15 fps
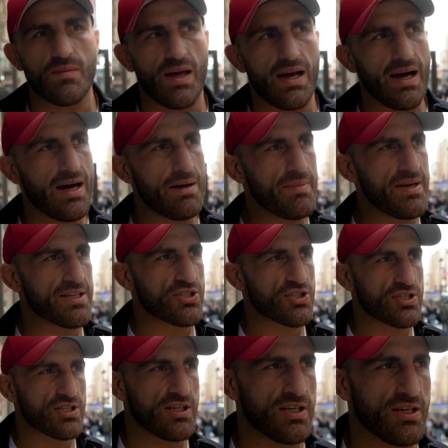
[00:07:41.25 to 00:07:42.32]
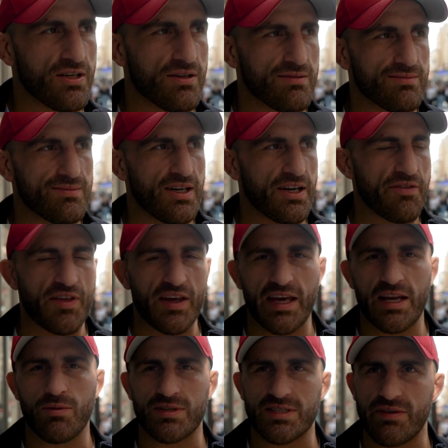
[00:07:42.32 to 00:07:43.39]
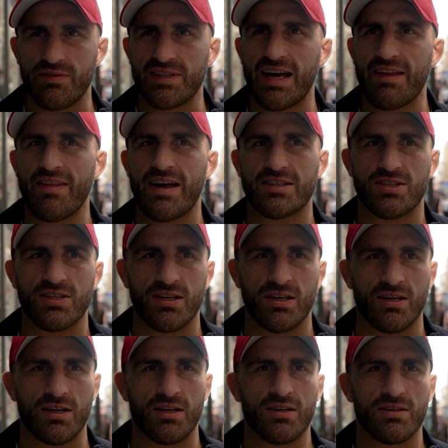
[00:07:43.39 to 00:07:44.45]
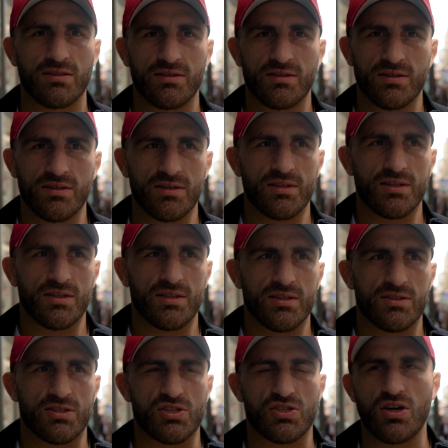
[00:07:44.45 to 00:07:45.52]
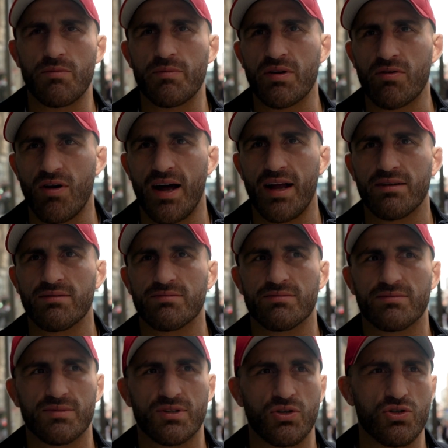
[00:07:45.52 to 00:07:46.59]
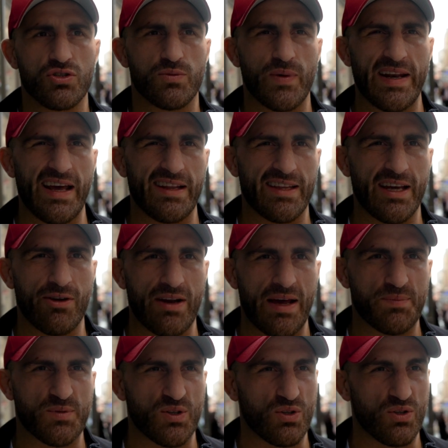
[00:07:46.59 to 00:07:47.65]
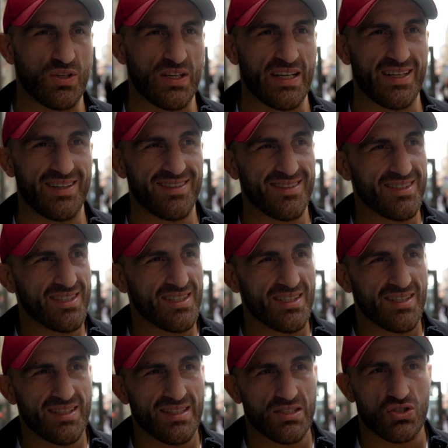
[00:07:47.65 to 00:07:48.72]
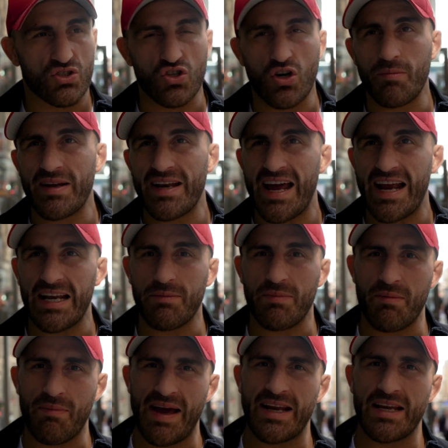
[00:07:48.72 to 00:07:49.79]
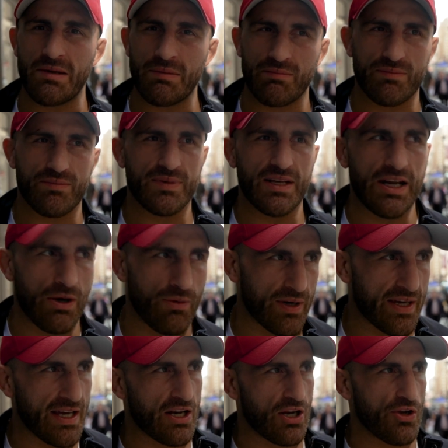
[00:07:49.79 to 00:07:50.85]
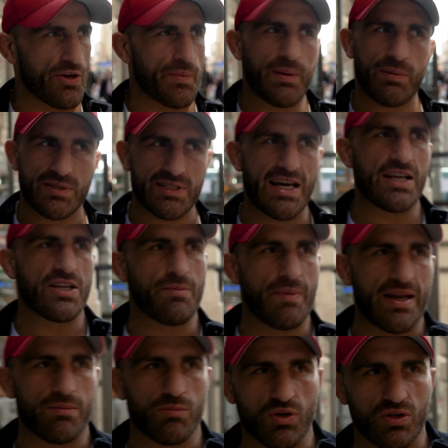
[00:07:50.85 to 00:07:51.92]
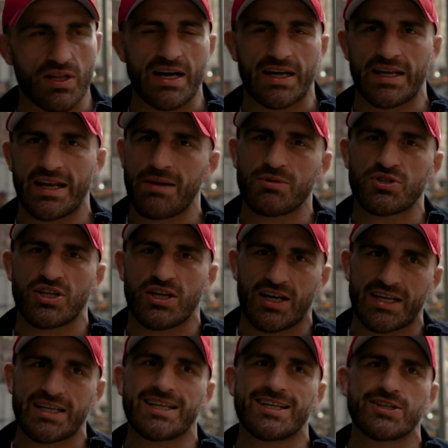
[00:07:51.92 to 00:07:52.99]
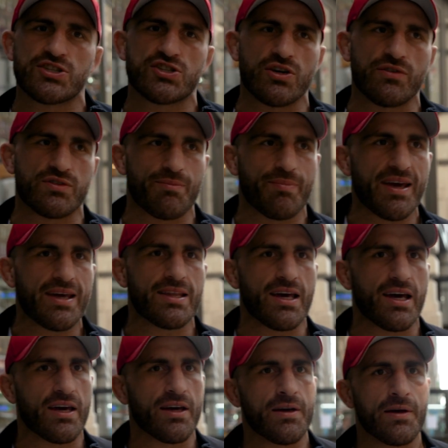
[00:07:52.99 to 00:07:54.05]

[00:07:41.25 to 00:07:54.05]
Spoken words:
Man, just I don't think anyone's ever done that to Zombie, right? Who's went out there and absolutely dominated him and made him, again, a lot of people saying he made him look like an amateur, like he didn't deserve to be there.